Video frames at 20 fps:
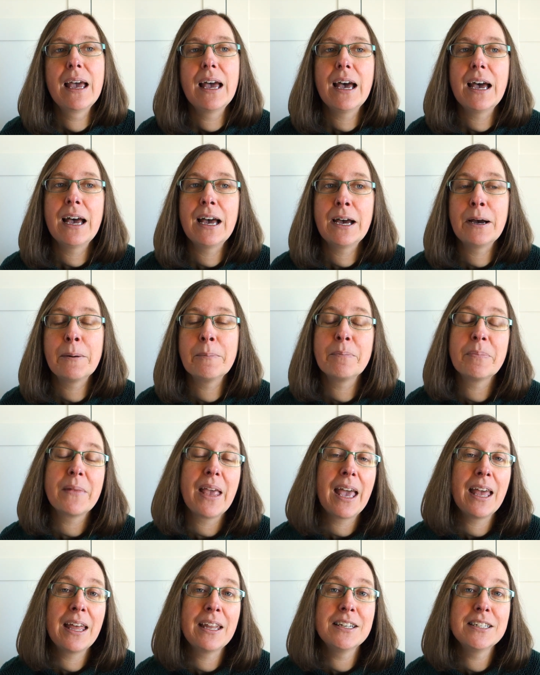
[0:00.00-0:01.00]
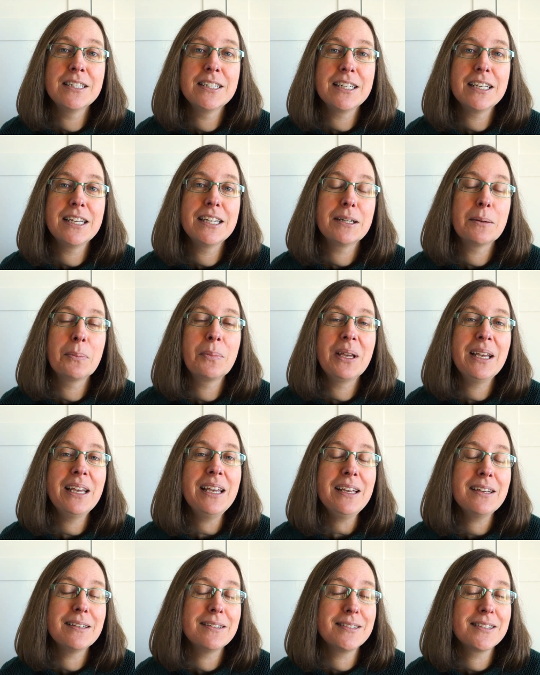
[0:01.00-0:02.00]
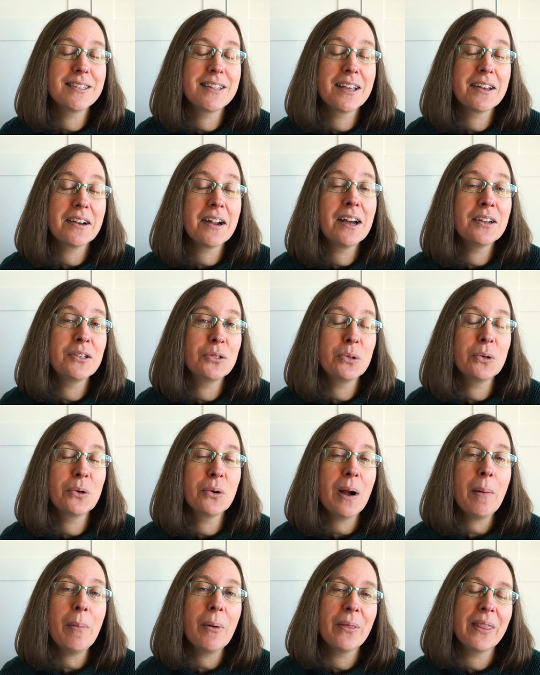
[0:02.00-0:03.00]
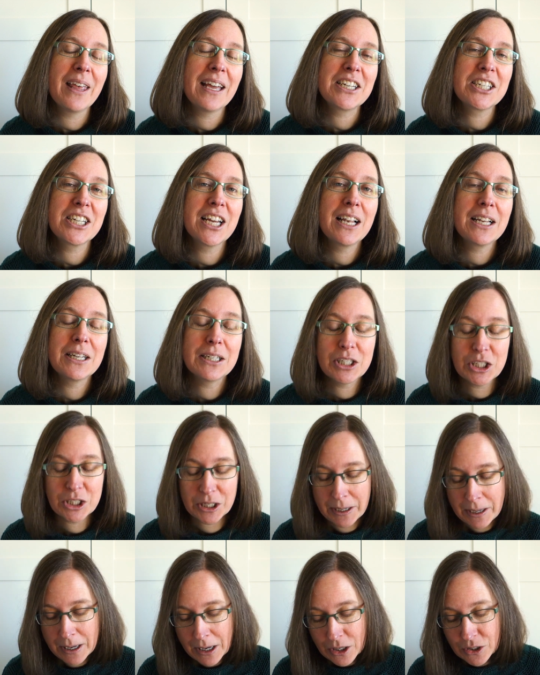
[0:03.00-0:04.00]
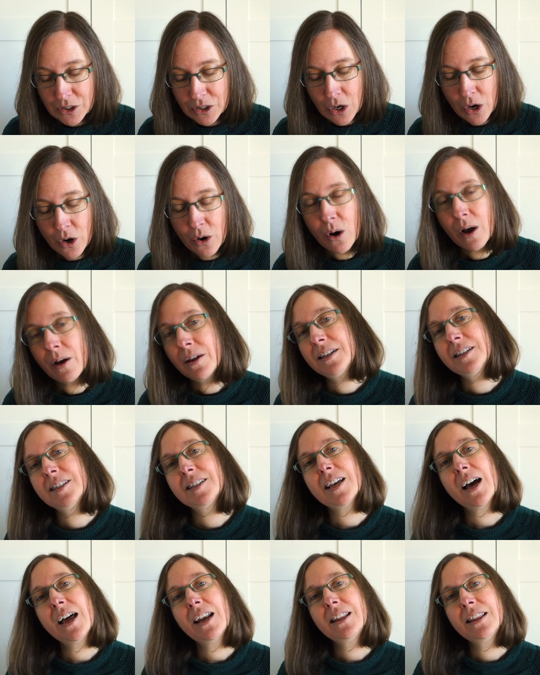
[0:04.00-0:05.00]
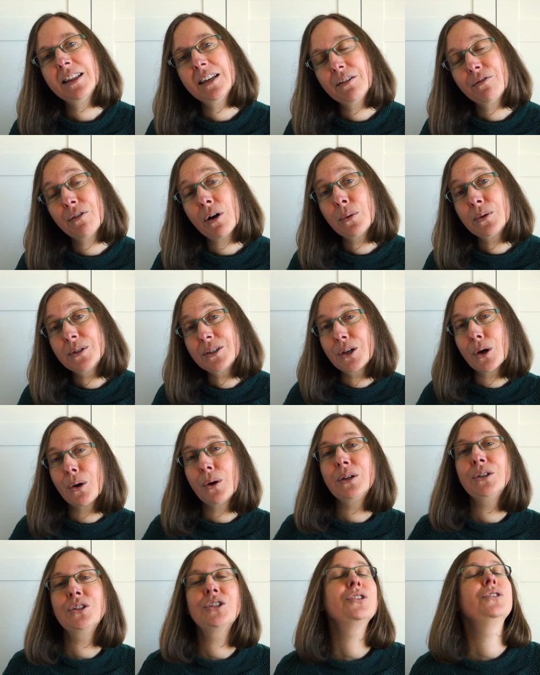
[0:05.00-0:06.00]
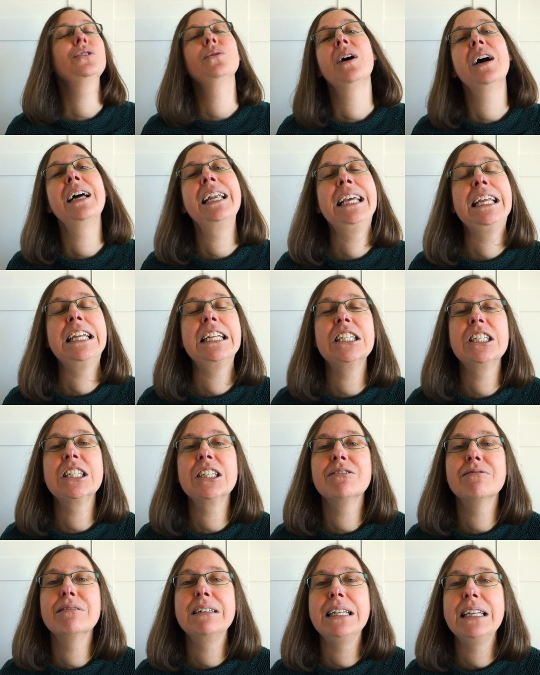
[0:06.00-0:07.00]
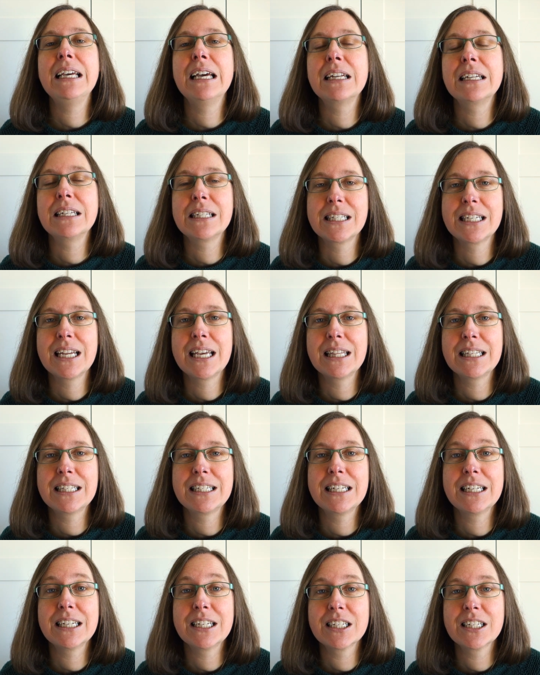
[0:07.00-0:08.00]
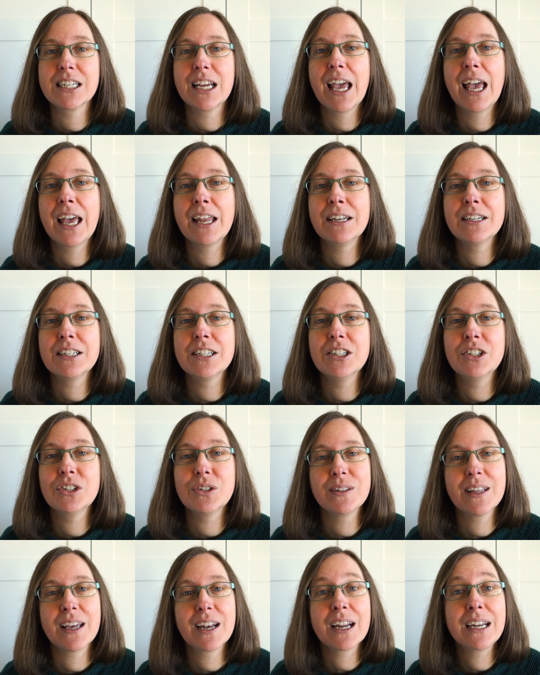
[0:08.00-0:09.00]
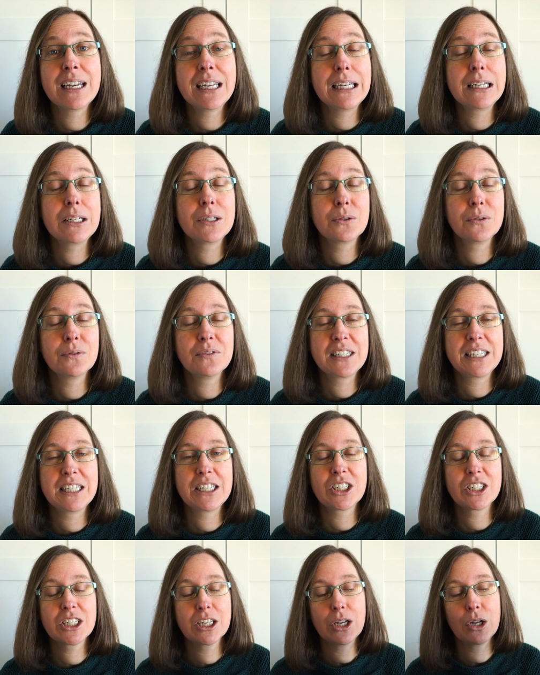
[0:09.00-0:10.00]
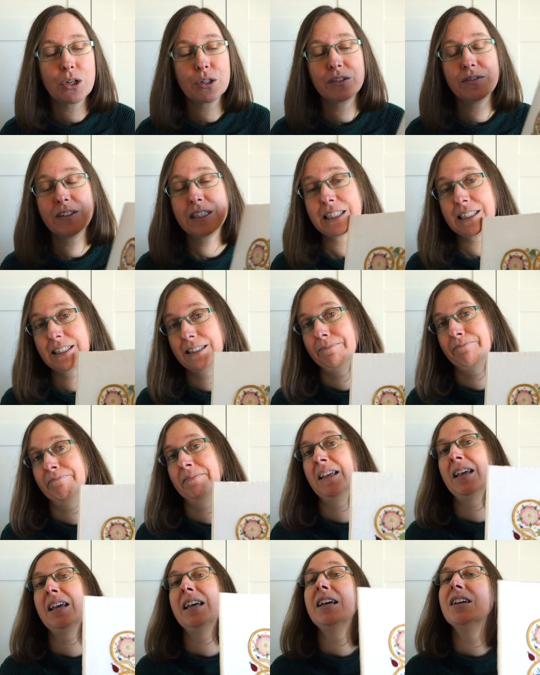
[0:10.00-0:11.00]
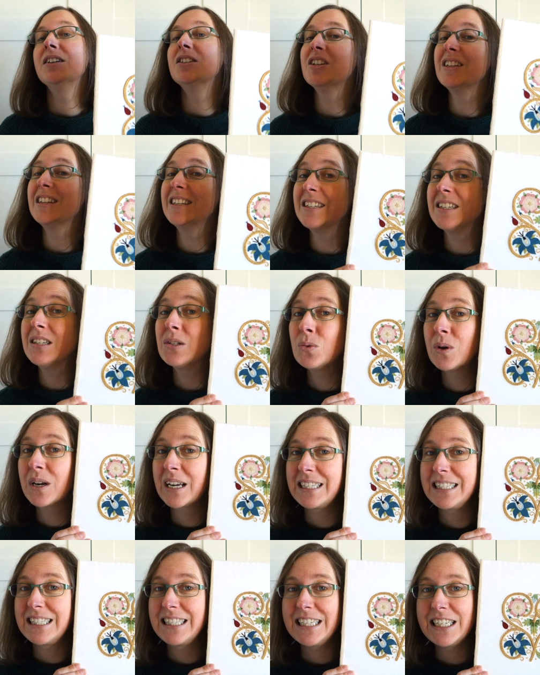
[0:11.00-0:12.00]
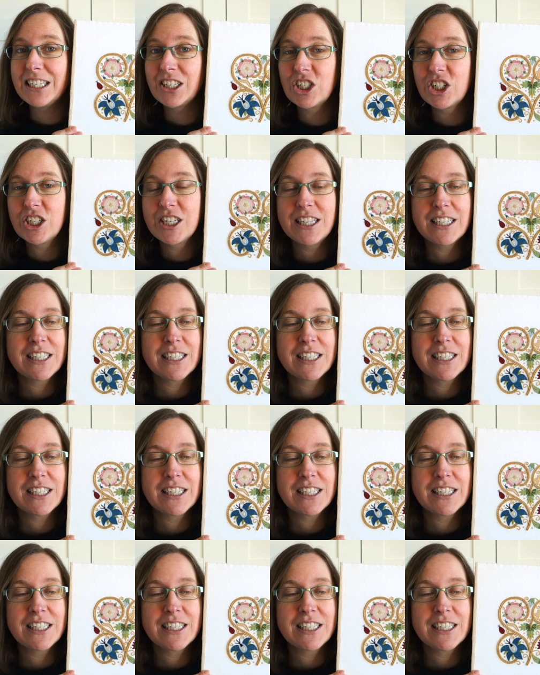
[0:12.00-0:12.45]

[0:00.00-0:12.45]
And it appears that I took her up on that challenge. So I decided that if I was going to, I needed to really understand stitch, and to do that I needed to have stitched a lot of it. So this is what I stitched.